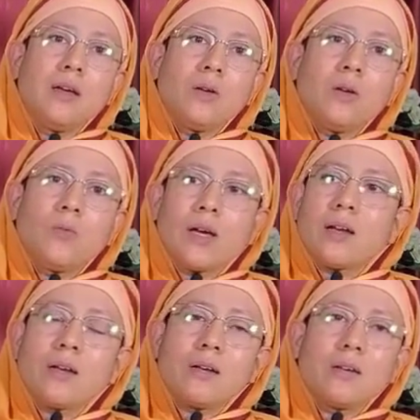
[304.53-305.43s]
You know, we
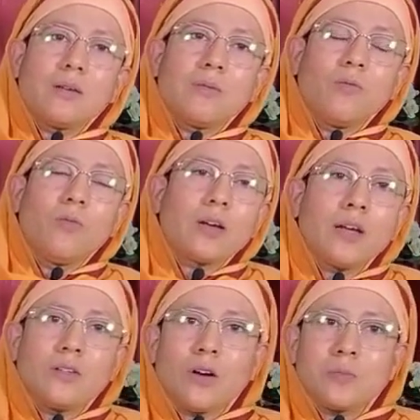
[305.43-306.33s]
are
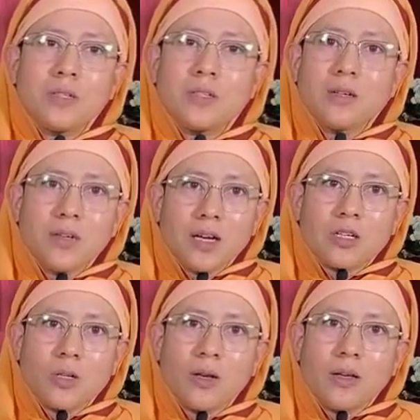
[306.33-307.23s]
working topsy-turvy
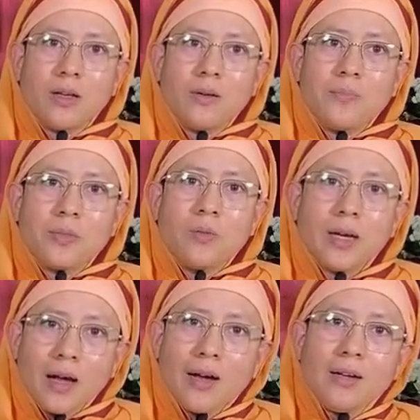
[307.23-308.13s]
actually. We
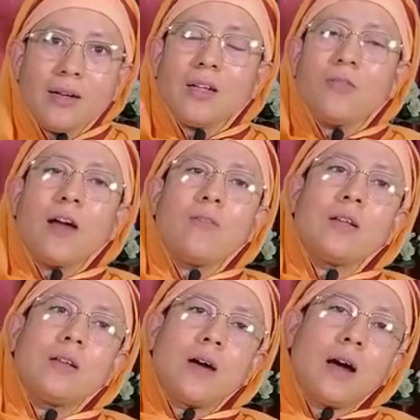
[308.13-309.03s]
are
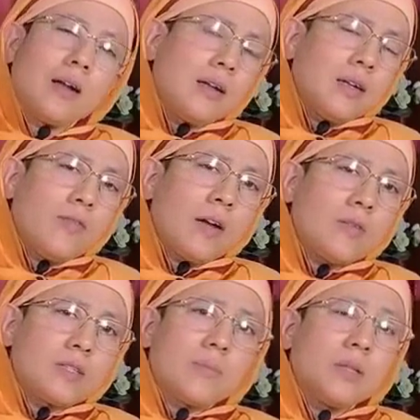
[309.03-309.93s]
identified
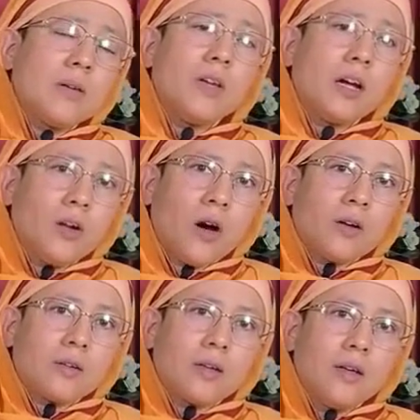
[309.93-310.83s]
with something we are
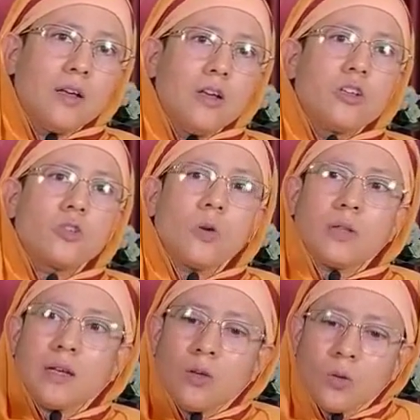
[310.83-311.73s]
not. So
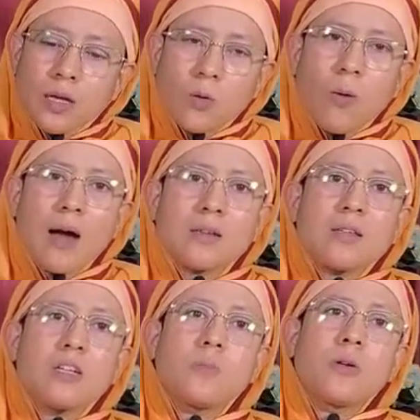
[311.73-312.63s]
then you require
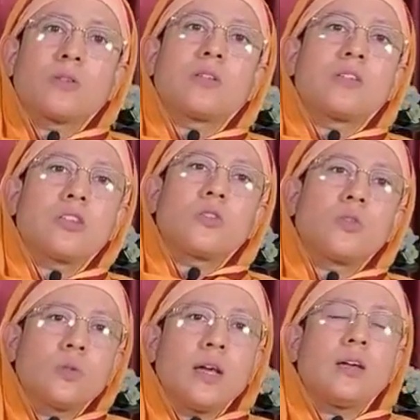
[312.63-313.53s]
such processes
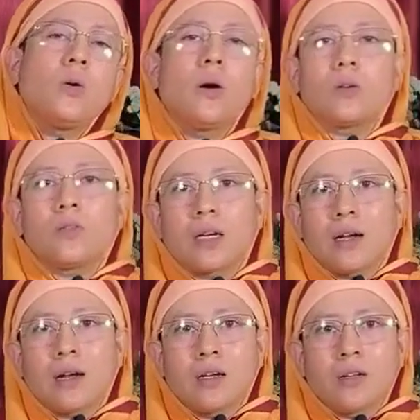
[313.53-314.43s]
to take you out of that
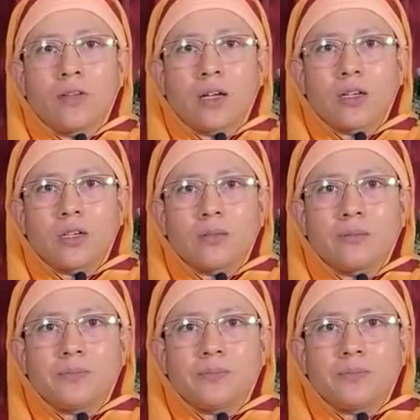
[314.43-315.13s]
identification.